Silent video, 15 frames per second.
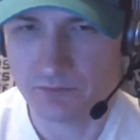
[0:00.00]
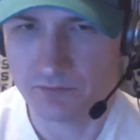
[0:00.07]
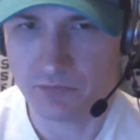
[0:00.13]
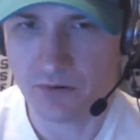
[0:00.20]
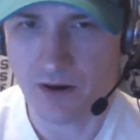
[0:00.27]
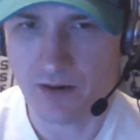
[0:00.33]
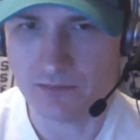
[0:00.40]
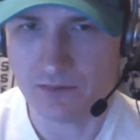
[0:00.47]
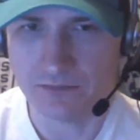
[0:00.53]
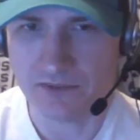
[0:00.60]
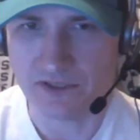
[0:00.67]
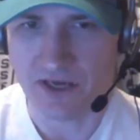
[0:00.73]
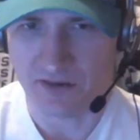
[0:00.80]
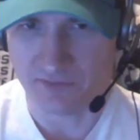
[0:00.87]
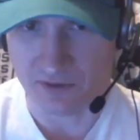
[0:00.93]

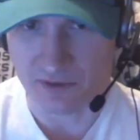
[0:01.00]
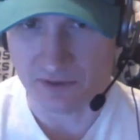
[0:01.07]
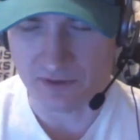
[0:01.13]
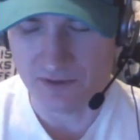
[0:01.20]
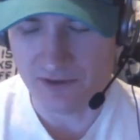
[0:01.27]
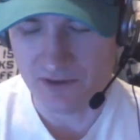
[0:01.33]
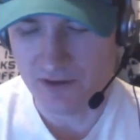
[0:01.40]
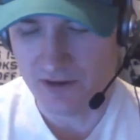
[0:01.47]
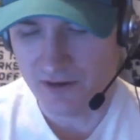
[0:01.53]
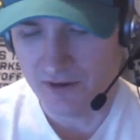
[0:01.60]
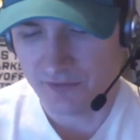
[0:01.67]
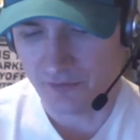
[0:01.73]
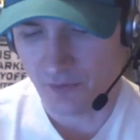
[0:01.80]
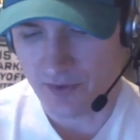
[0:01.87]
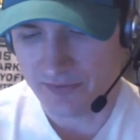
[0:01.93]
Probably never.
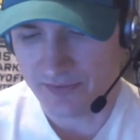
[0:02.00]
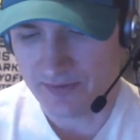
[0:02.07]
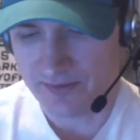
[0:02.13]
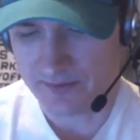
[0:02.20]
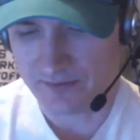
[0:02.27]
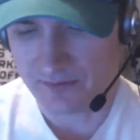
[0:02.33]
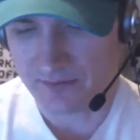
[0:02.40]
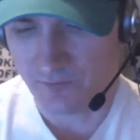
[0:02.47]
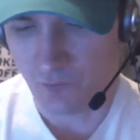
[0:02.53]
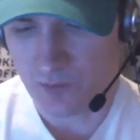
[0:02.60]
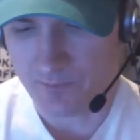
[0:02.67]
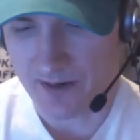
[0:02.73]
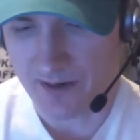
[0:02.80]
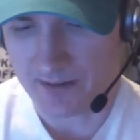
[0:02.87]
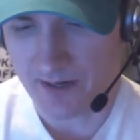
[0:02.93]
So I think the
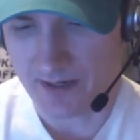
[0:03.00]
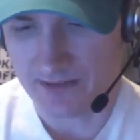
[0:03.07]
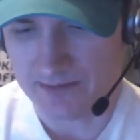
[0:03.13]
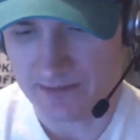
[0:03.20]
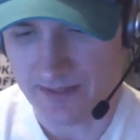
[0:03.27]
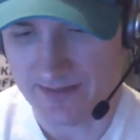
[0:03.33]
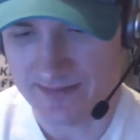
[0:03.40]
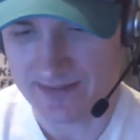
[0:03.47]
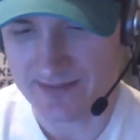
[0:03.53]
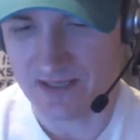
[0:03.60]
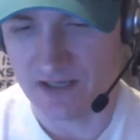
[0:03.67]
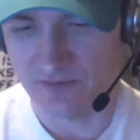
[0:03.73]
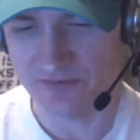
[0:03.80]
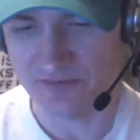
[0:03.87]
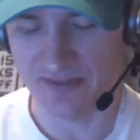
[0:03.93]
format kind of lends
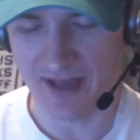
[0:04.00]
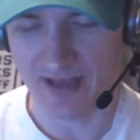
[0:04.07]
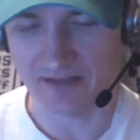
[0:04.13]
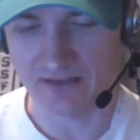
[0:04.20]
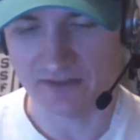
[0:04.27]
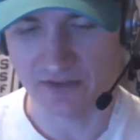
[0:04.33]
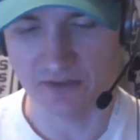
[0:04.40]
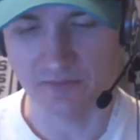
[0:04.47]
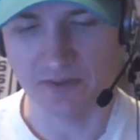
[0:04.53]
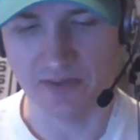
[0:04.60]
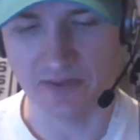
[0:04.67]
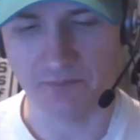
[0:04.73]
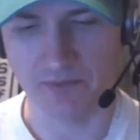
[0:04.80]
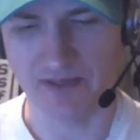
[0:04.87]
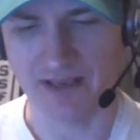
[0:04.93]
itself to that a little
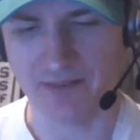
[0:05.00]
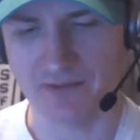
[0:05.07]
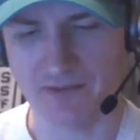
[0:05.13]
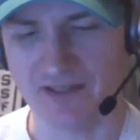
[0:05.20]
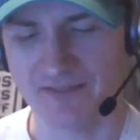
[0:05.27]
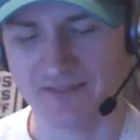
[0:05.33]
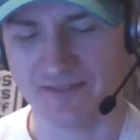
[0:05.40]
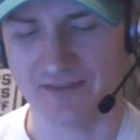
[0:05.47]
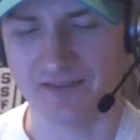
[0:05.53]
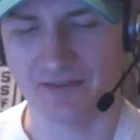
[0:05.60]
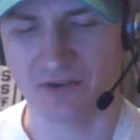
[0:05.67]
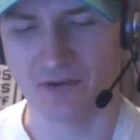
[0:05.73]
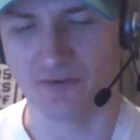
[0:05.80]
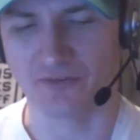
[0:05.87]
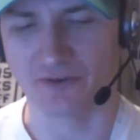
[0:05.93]
bit, but I mean, it's still
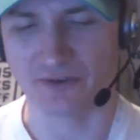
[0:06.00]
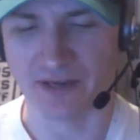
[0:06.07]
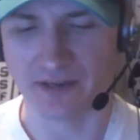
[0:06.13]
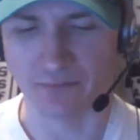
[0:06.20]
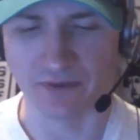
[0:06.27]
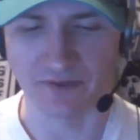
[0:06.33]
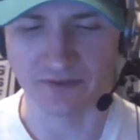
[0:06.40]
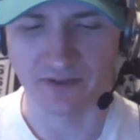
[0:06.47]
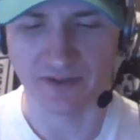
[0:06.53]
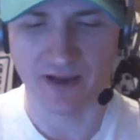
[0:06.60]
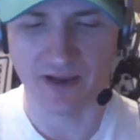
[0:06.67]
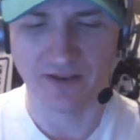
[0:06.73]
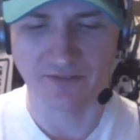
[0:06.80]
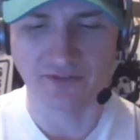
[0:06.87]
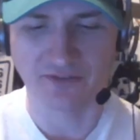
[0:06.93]
the All-Star game. The
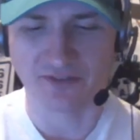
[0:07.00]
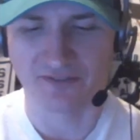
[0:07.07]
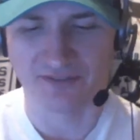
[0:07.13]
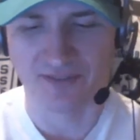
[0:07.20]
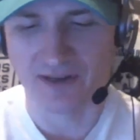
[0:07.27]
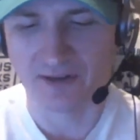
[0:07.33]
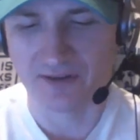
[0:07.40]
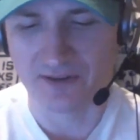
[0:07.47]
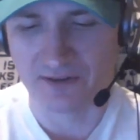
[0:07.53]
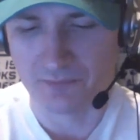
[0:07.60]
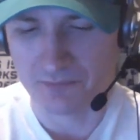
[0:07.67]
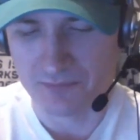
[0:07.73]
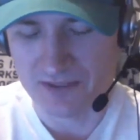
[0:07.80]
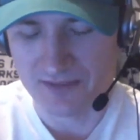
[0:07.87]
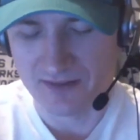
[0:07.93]
guys are just there to
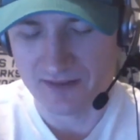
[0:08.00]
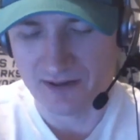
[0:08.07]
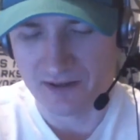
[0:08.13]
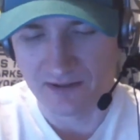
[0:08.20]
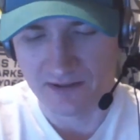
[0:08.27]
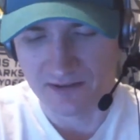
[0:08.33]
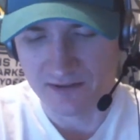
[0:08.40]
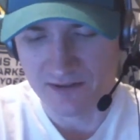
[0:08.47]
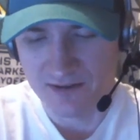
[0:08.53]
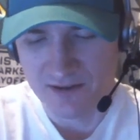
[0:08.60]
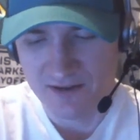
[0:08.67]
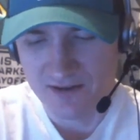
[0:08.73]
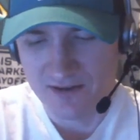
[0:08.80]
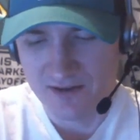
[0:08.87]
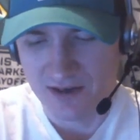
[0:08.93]
be there, and
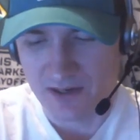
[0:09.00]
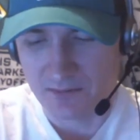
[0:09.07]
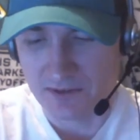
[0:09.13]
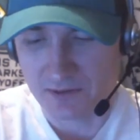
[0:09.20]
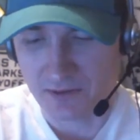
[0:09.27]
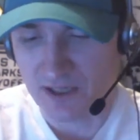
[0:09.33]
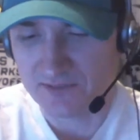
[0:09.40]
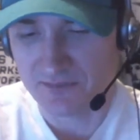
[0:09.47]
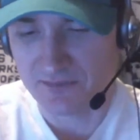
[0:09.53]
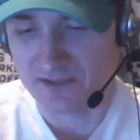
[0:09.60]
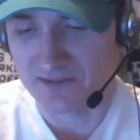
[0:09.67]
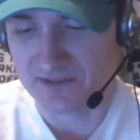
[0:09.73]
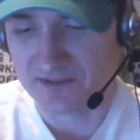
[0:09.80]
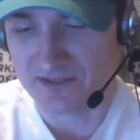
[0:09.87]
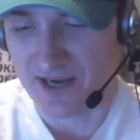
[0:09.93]
I mean, Crosby
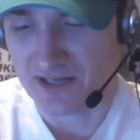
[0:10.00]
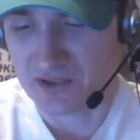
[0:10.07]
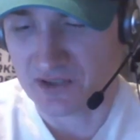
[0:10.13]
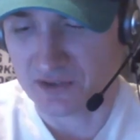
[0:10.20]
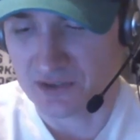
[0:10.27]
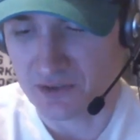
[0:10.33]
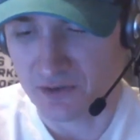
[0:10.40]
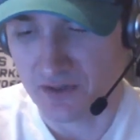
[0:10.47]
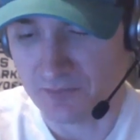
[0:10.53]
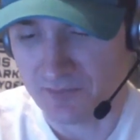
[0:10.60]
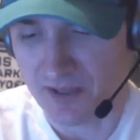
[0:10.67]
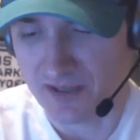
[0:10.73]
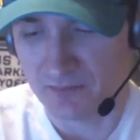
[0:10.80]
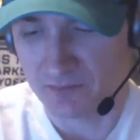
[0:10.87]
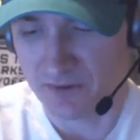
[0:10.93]
actually showed up.
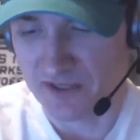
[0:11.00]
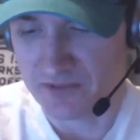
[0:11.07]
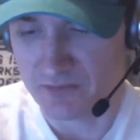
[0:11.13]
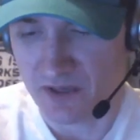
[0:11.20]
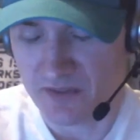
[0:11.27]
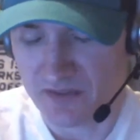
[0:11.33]
That impressed me.